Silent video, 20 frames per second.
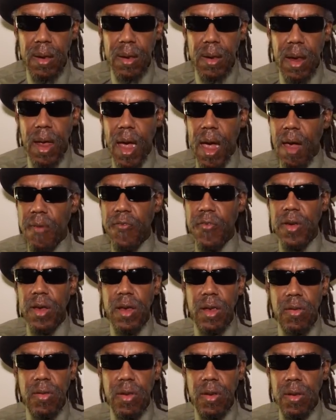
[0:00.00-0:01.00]
The
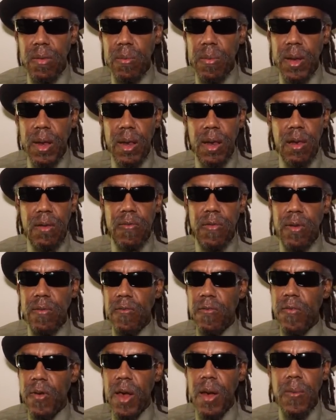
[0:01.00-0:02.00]
Africans could be
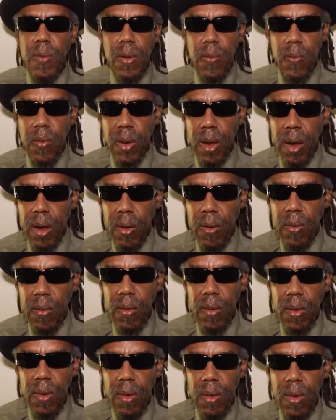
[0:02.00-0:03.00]
living very well
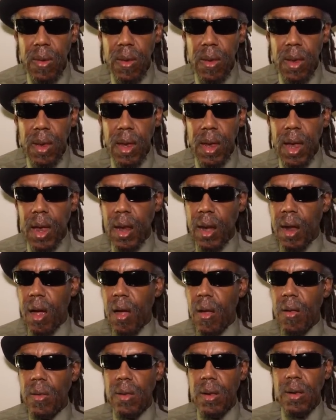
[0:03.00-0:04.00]
and
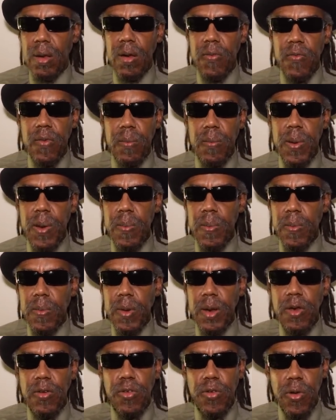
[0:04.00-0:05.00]
all the different people
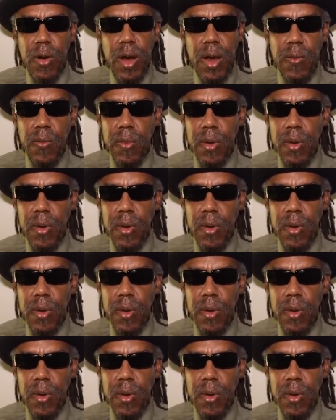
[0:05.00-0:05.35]
we trade